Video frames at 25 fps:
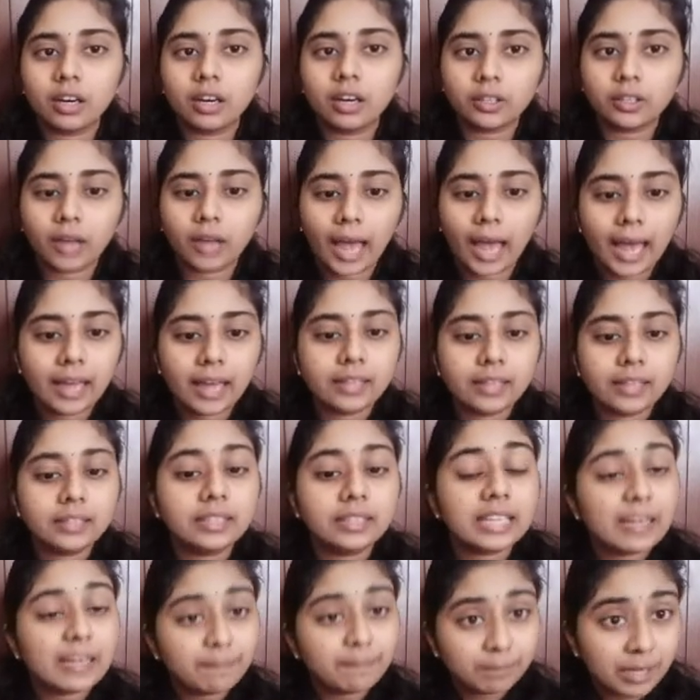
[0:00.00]
and
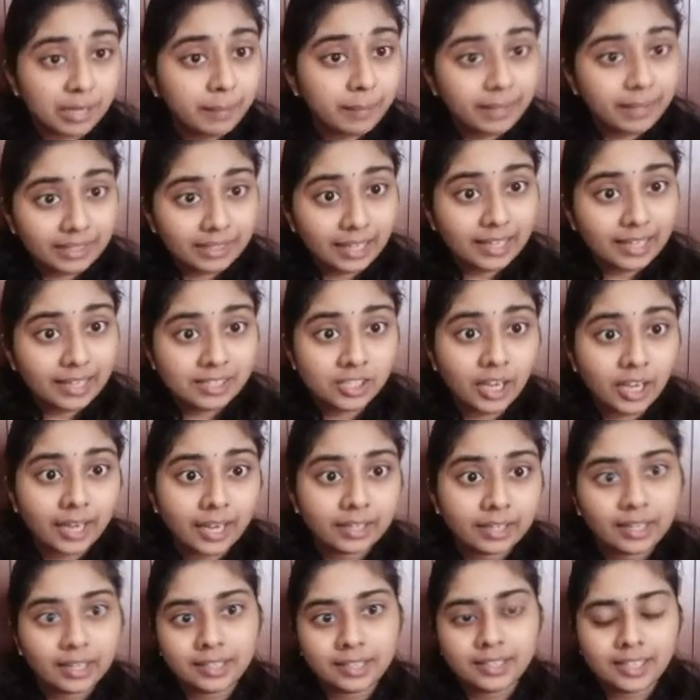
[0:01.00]
implement that
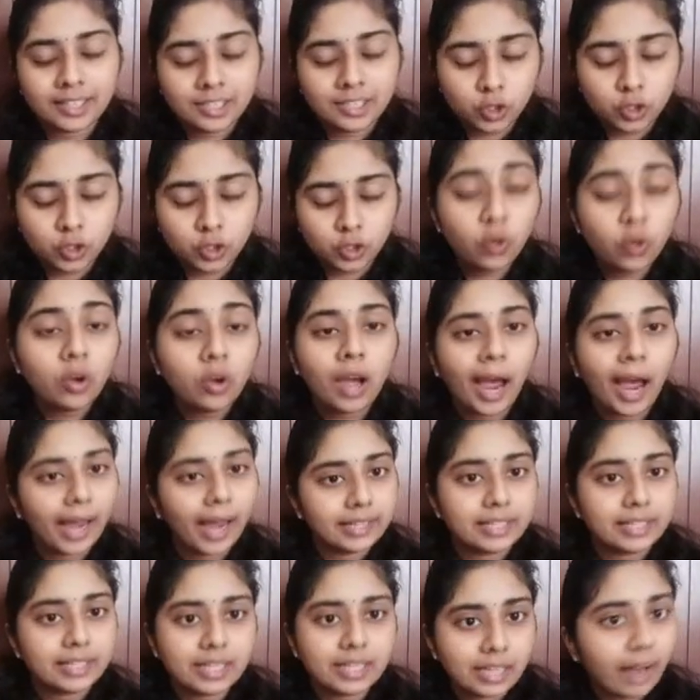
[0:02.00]
strategy to
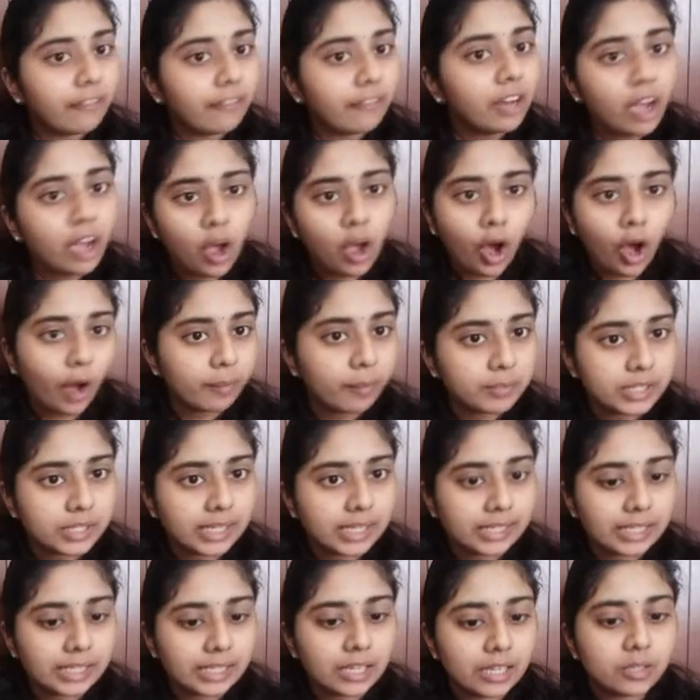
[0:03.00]
attain our
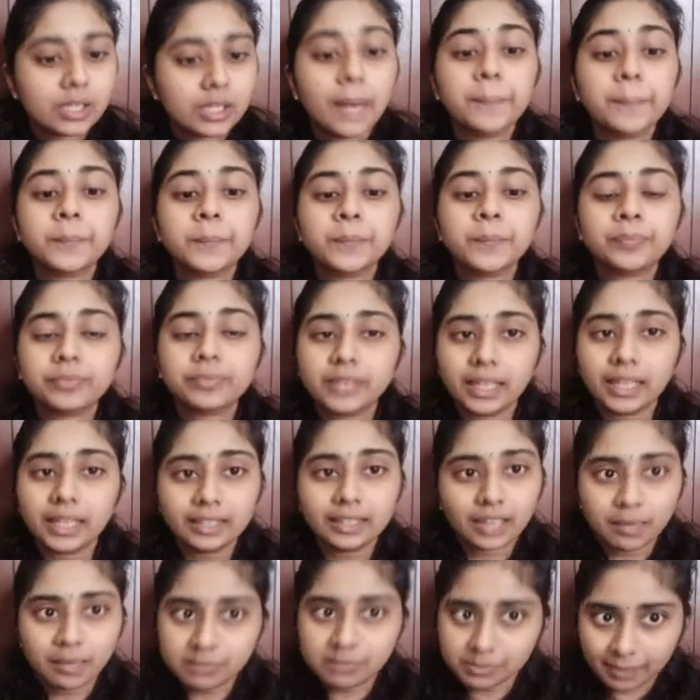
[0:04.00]
objectives. Then
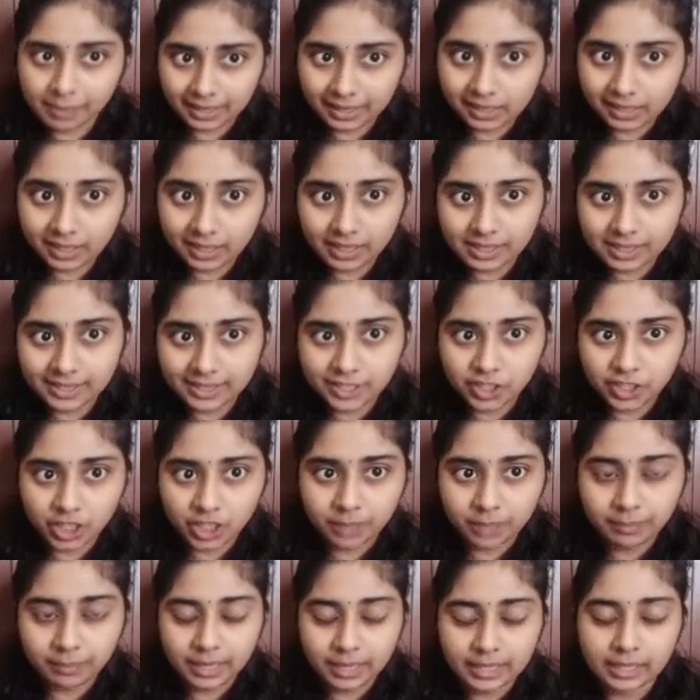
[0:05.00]
comes better decision
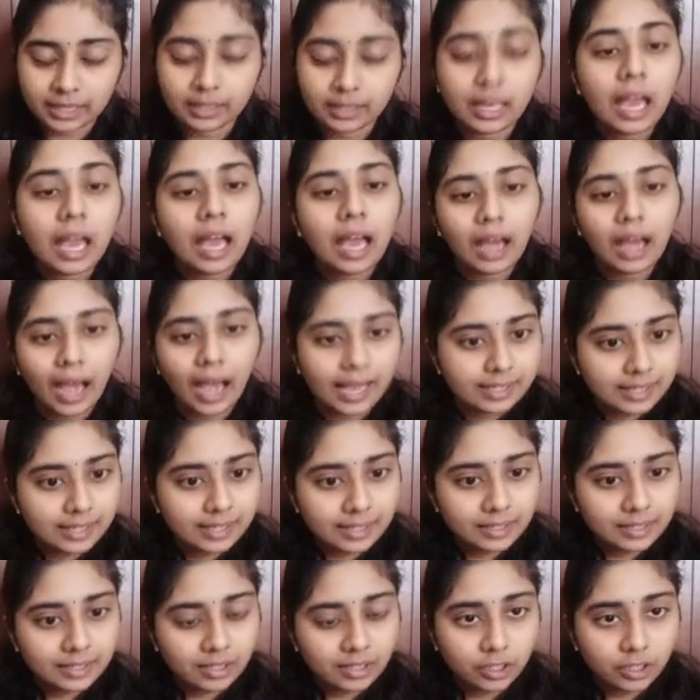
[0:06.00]
making. As I
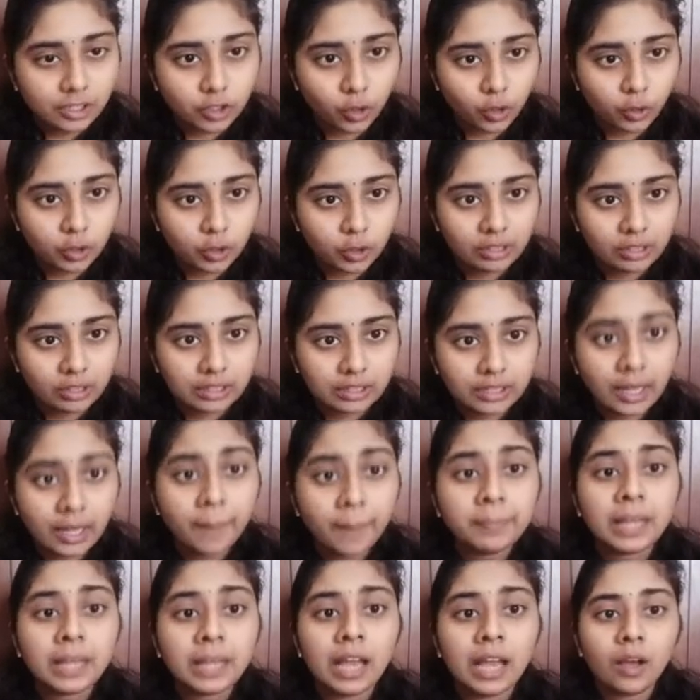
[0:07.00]
told you earlier,
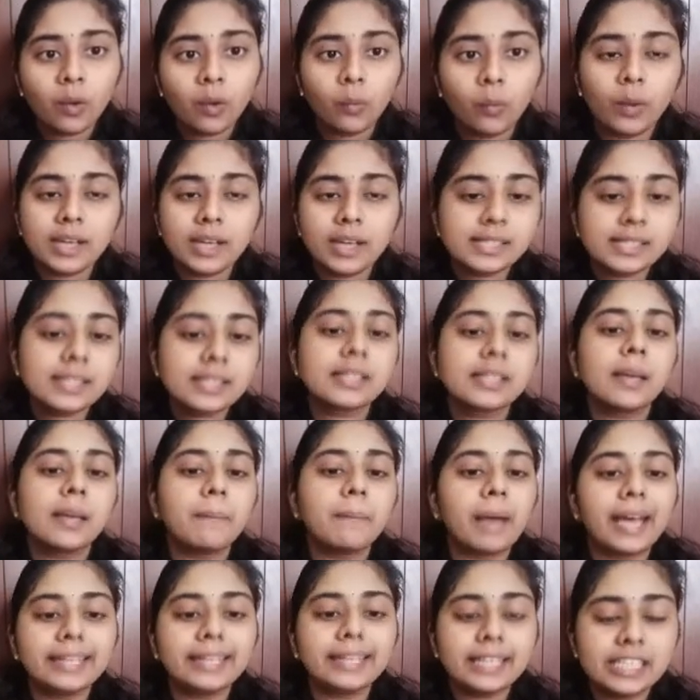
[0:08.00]
once the
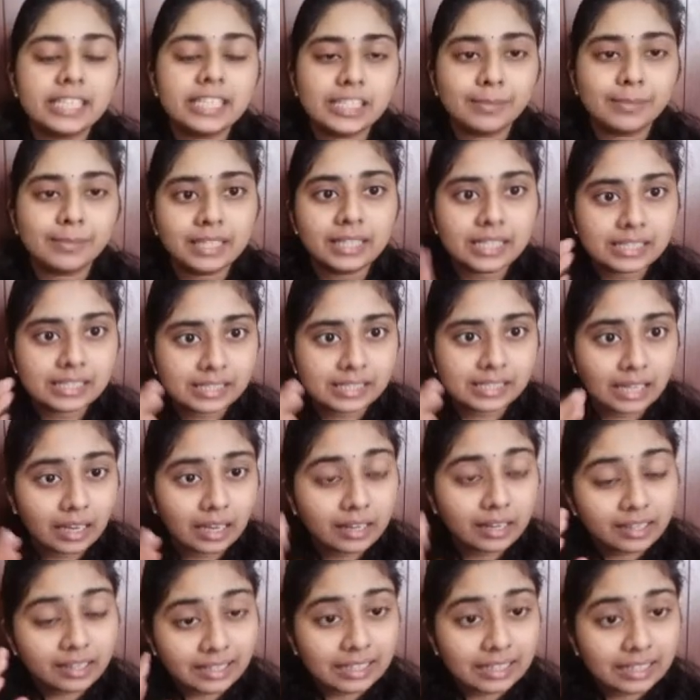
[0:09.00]
management is
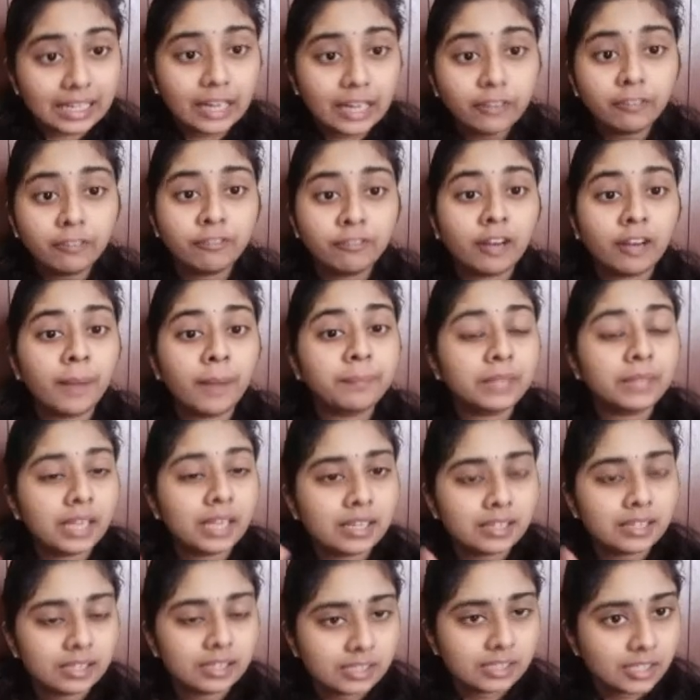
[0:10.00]
relieved from the
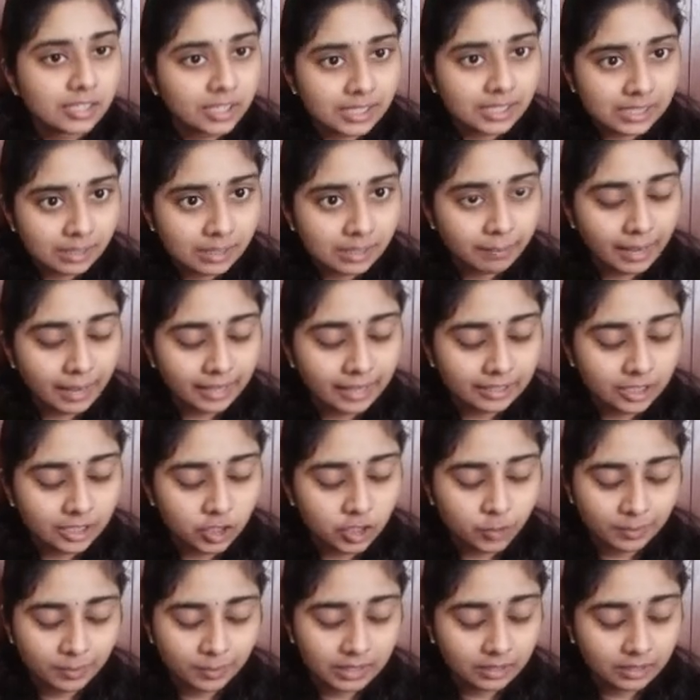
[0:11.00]
risk management,